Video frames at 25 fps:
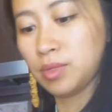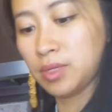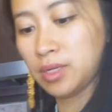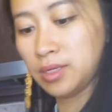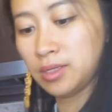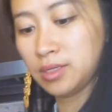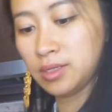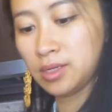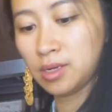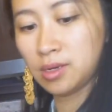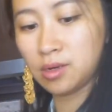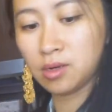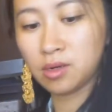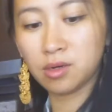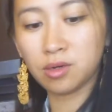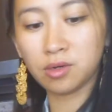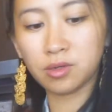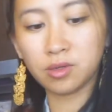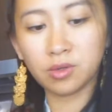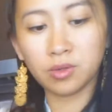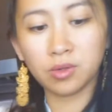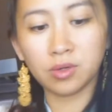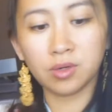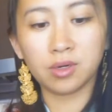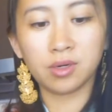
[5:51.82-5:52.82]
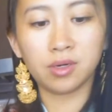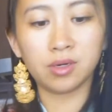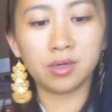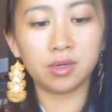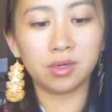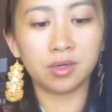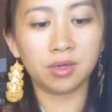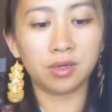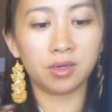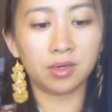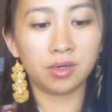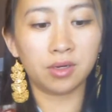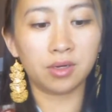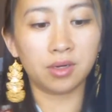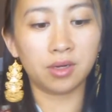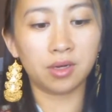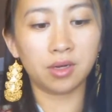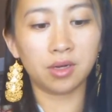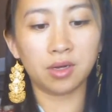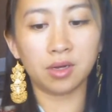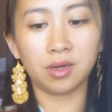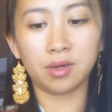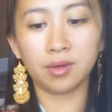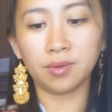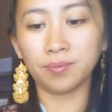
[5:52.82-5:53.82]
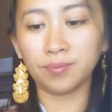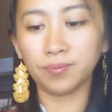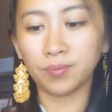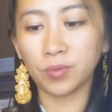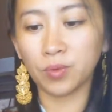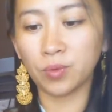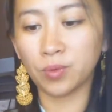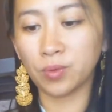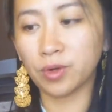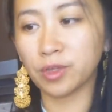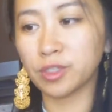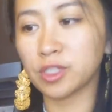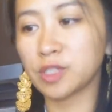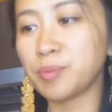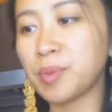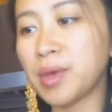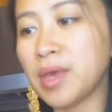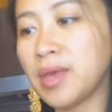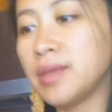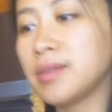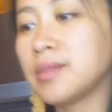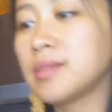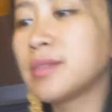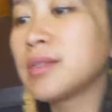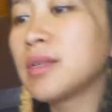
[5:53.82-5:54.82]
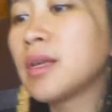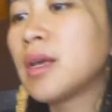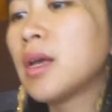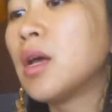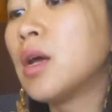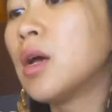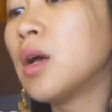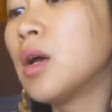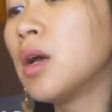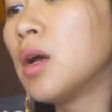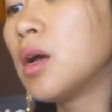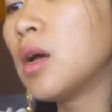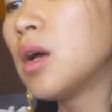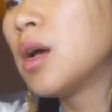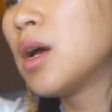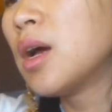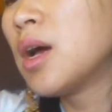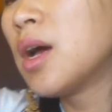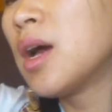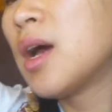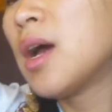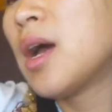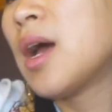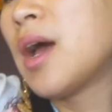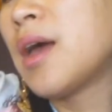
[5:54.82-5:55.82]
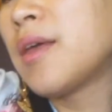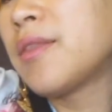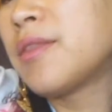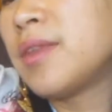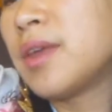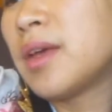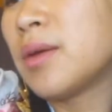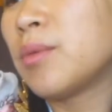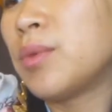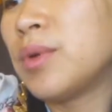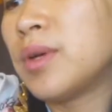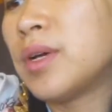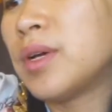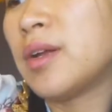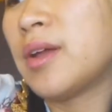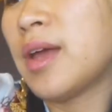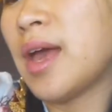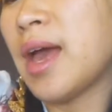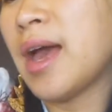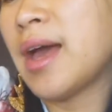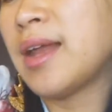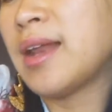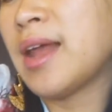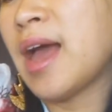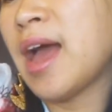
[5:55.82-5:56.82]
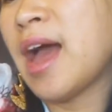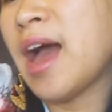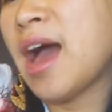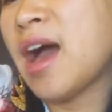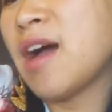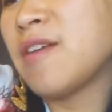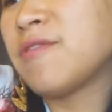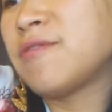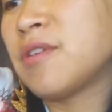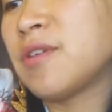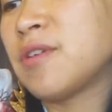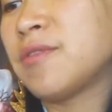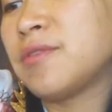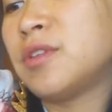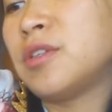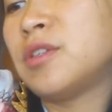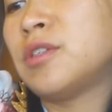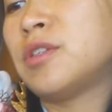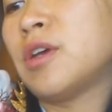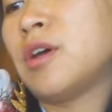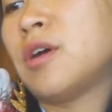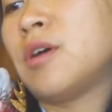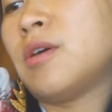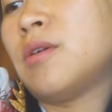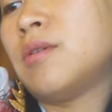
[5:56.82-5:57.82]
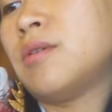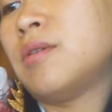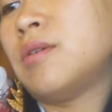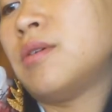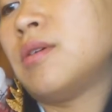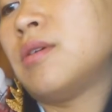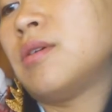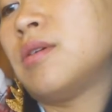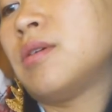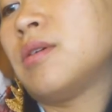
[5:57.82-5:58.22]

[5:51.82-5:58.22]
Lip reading: Place it on your workspace. I think we're gonna add half of the dough